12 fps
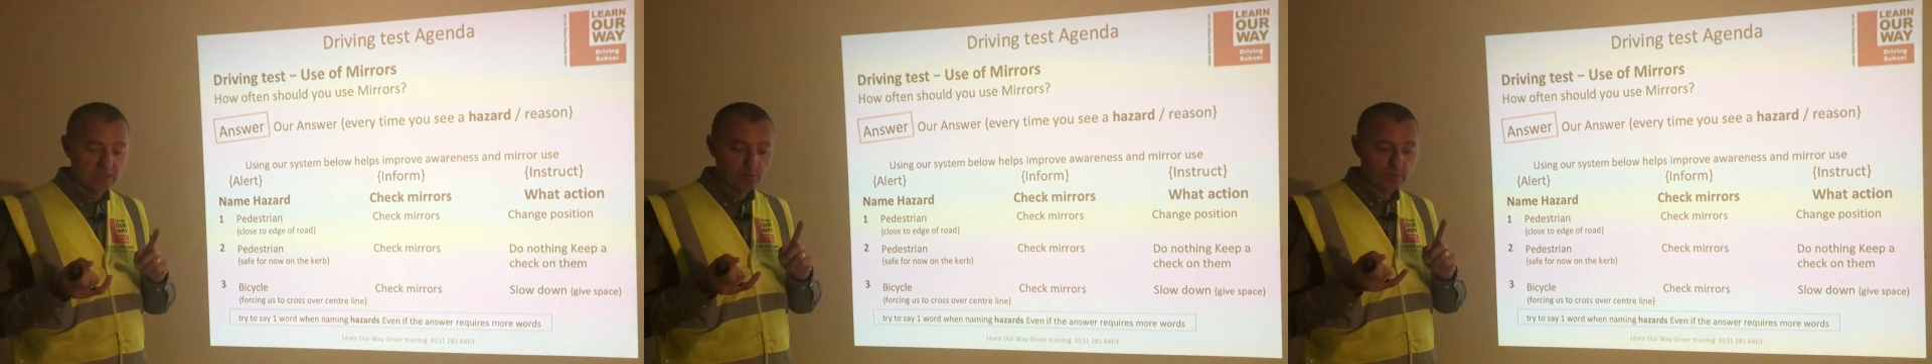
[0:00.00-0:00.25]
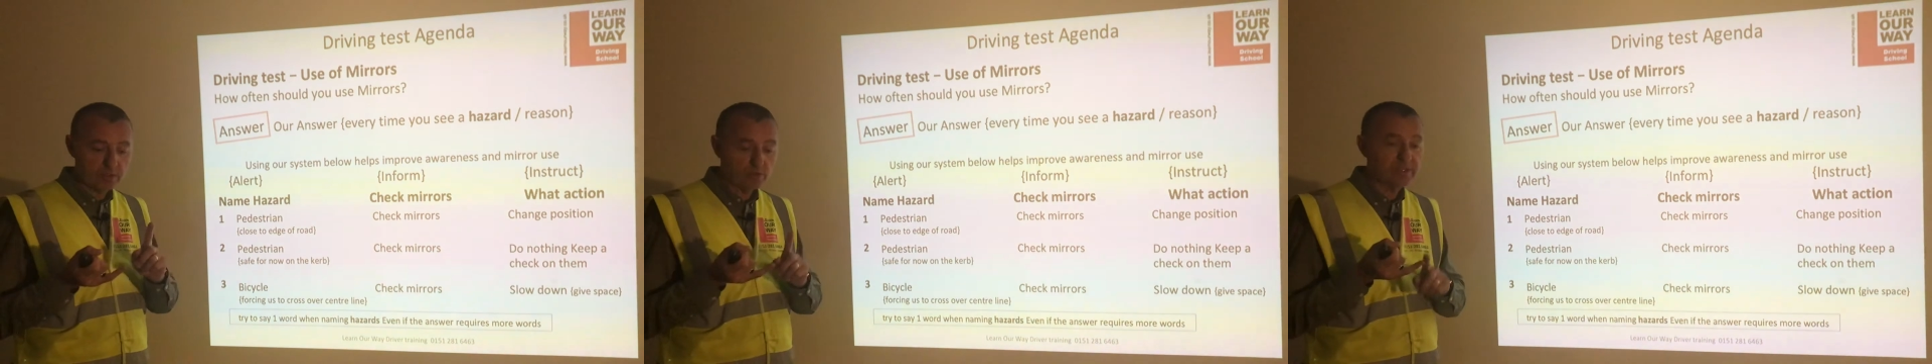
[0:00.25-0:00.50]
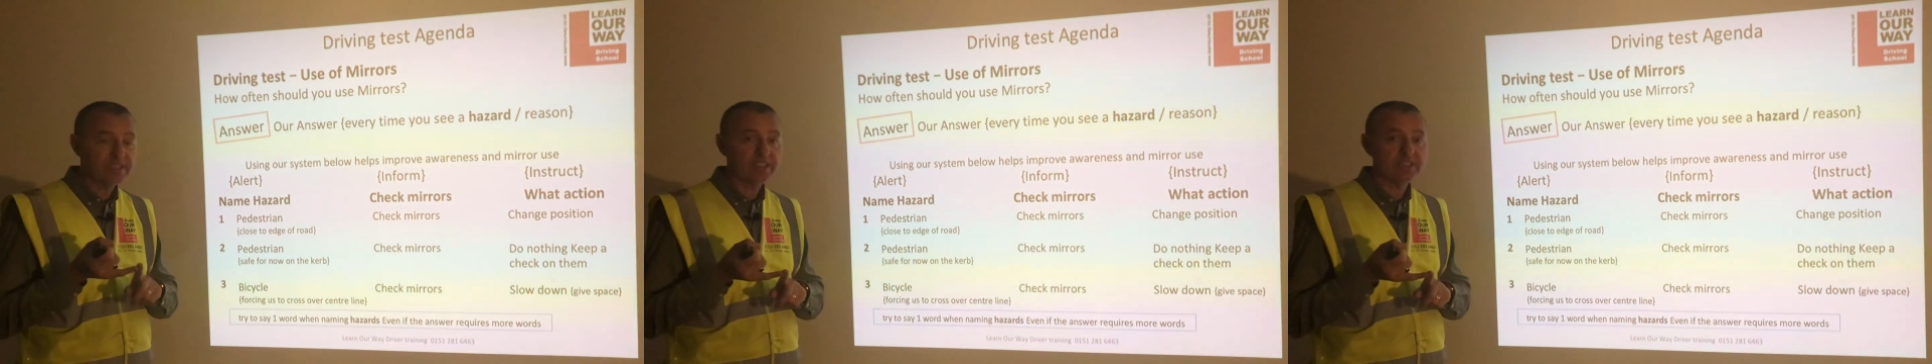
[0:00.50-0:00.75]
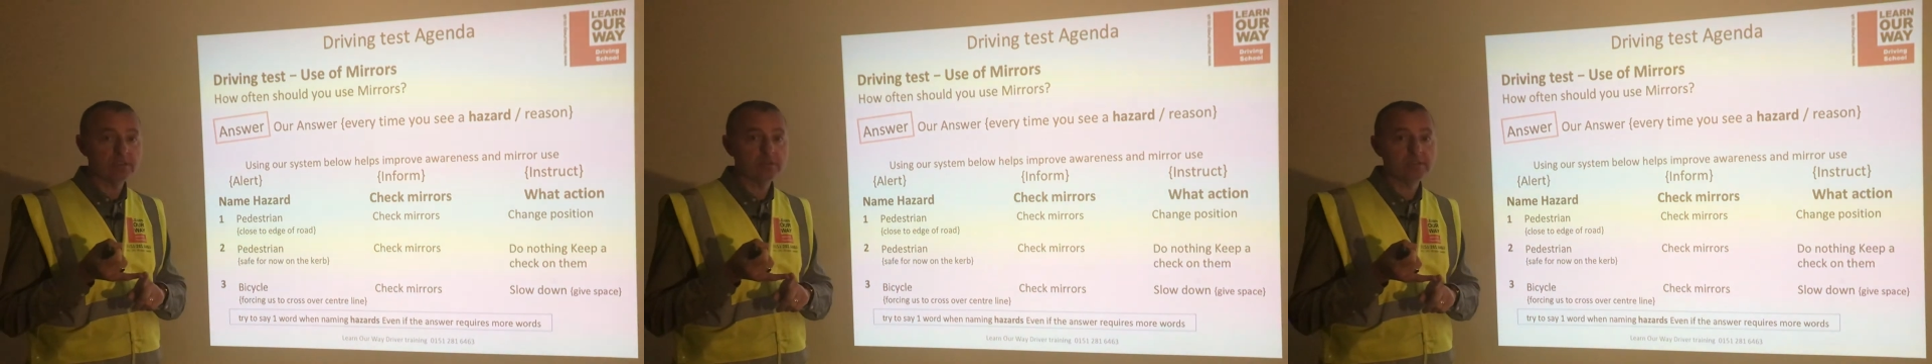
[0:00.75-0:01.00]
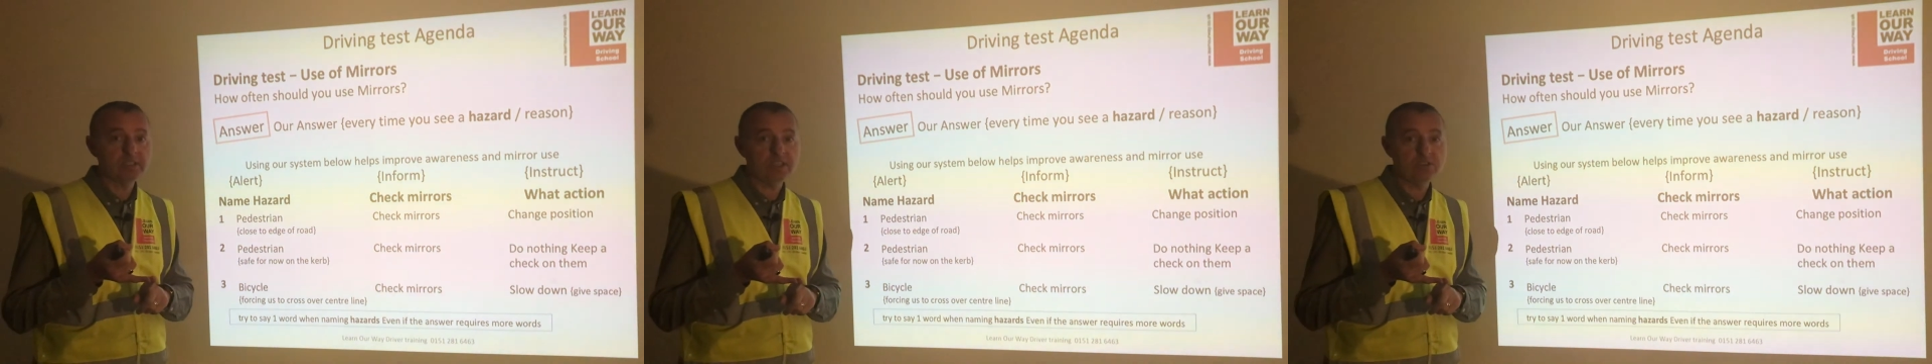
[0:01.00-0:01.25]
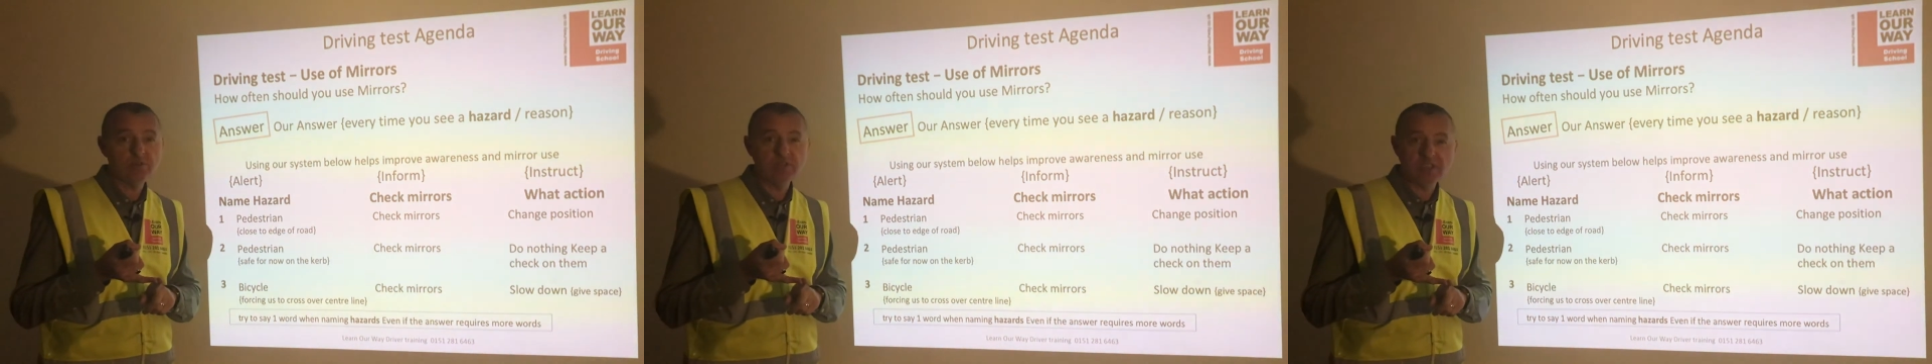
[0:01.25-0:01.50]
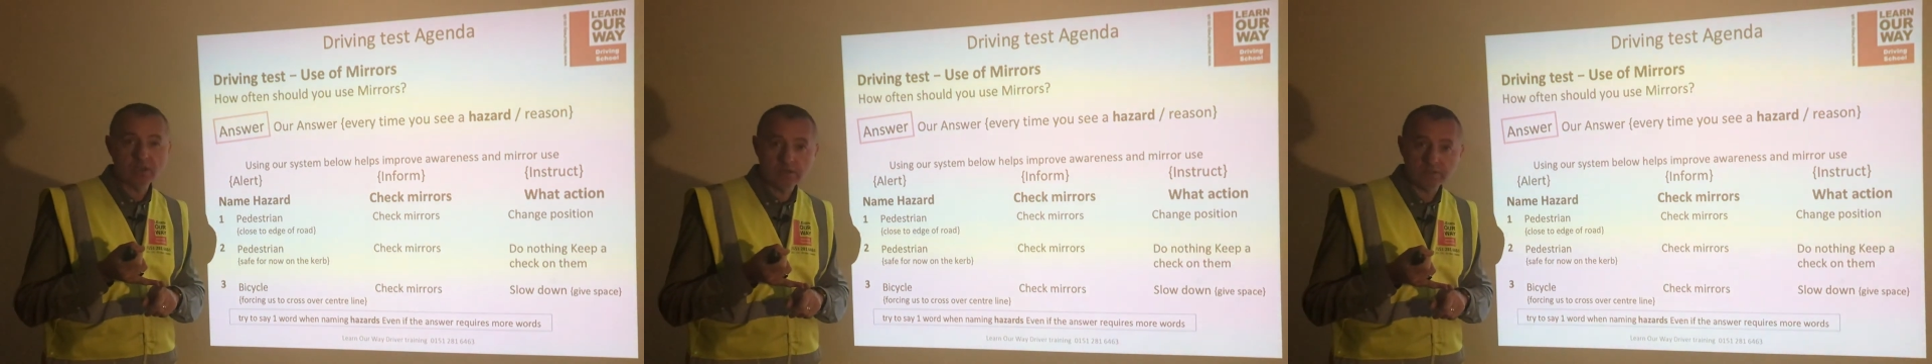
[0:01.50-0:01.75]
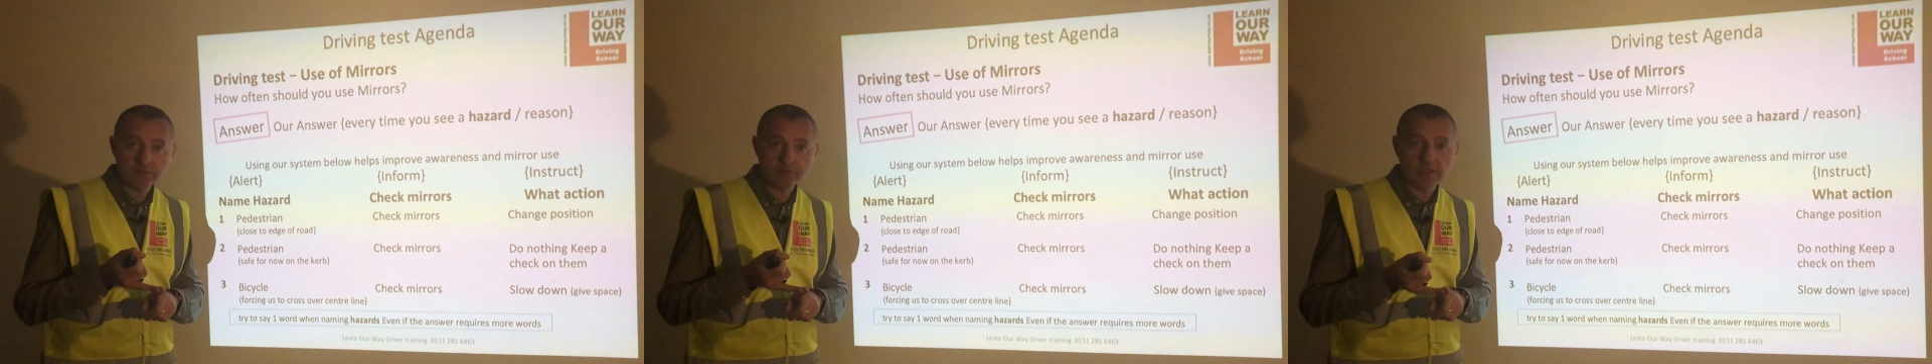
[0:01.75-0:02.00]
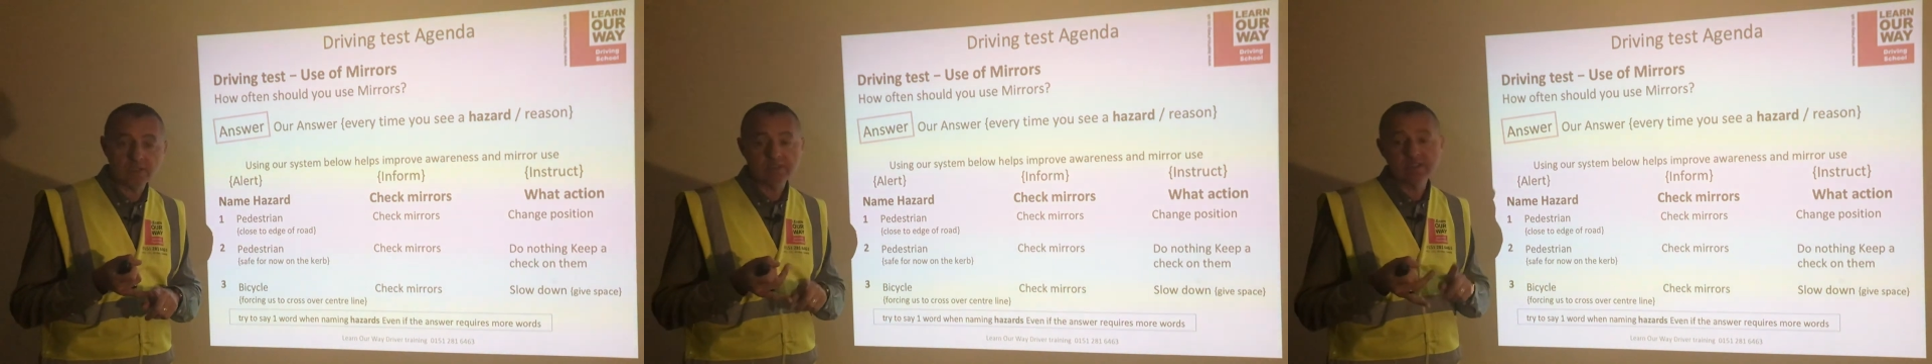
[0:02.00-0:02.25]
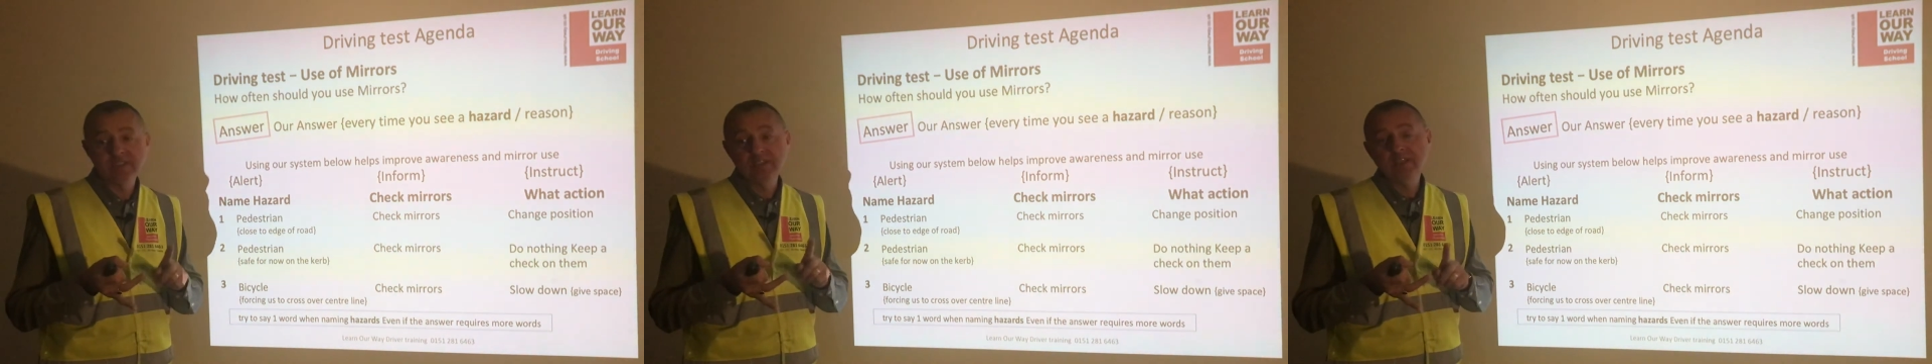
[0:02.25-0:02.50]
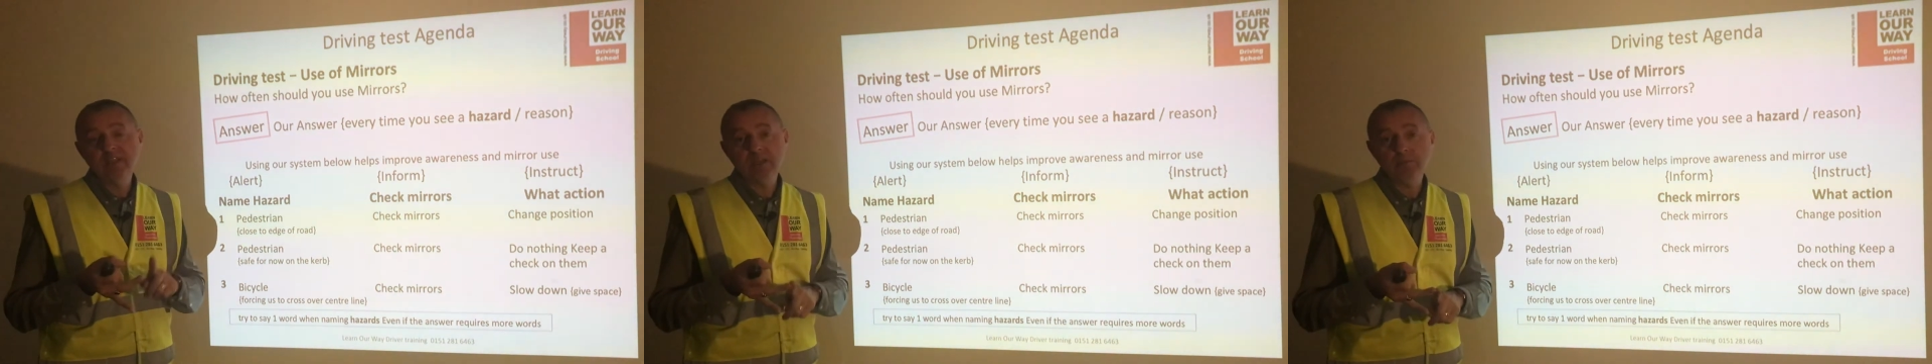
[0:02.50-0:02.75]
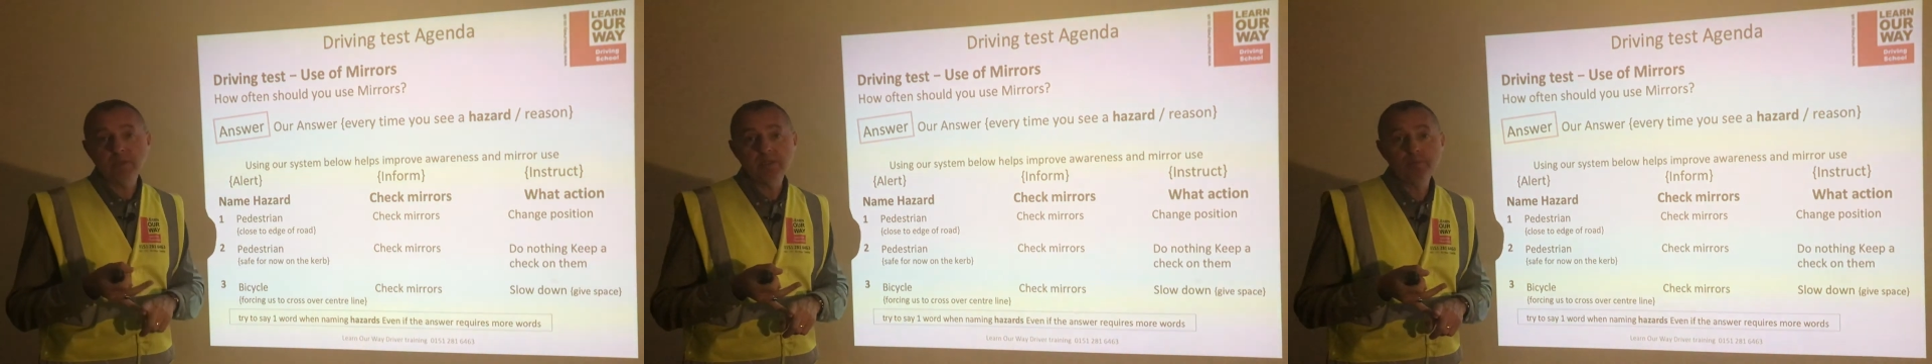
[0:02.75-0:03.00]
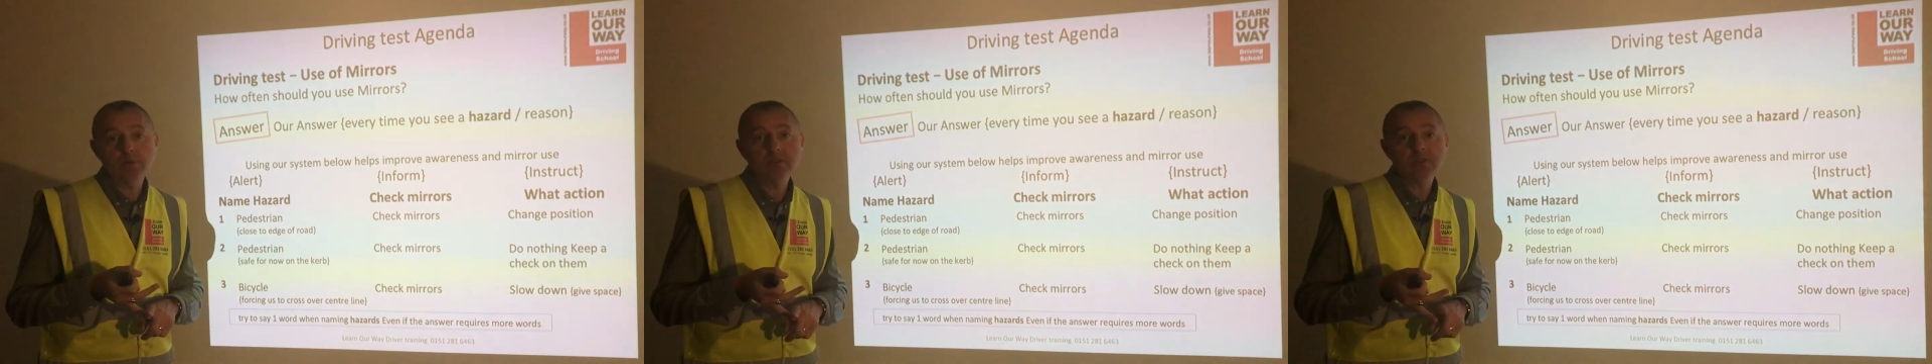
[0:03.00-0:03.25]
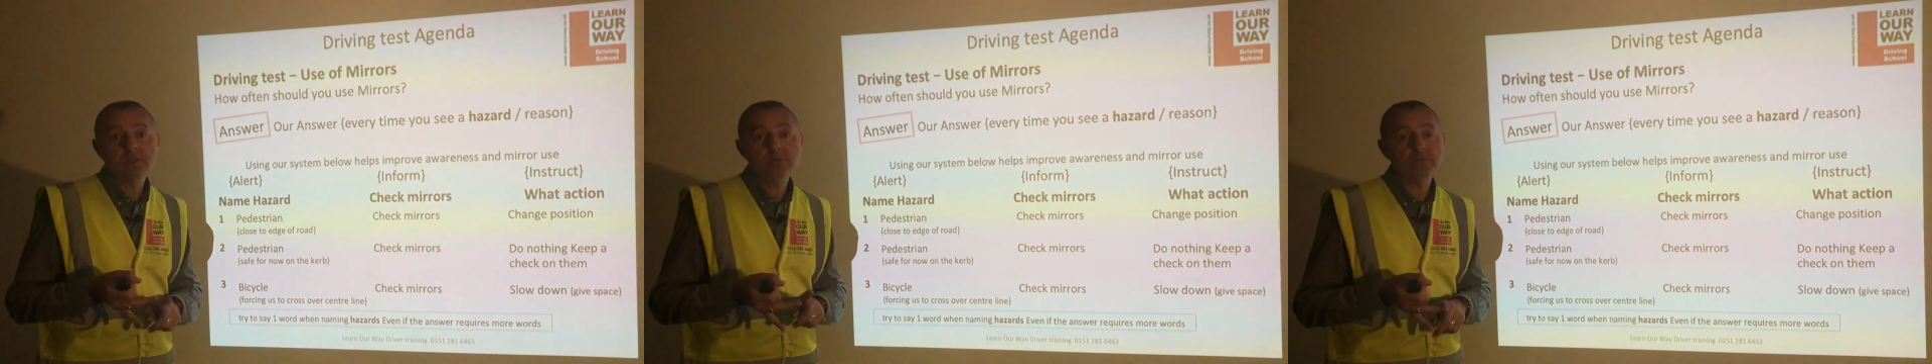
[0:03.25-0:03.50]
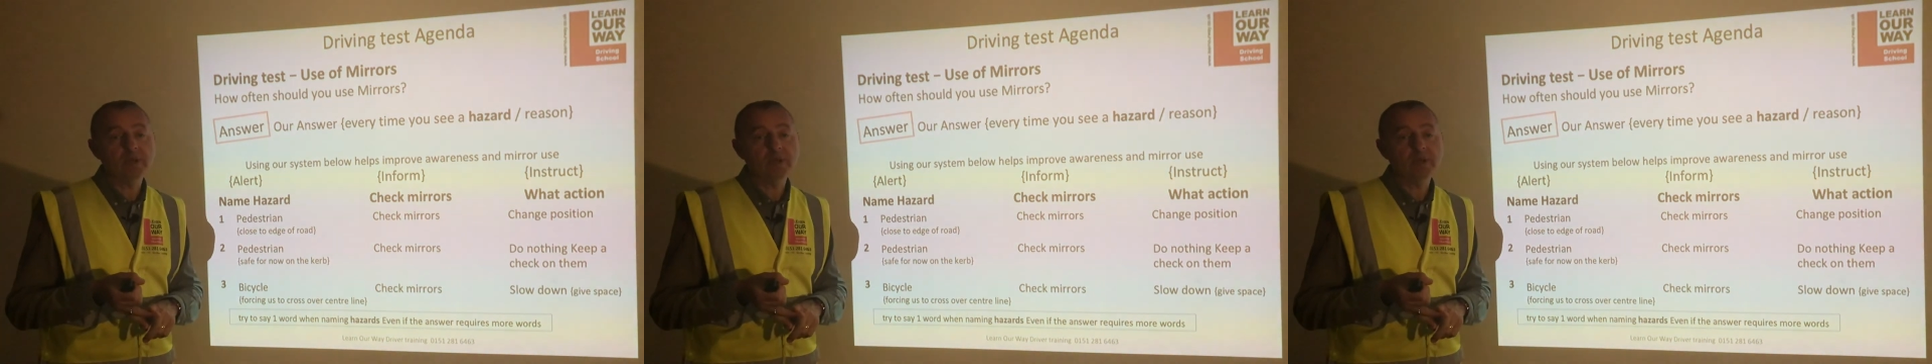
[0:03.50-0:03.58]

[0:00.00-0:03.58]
We can only sit in on tests usually cars and trailers and minibuses.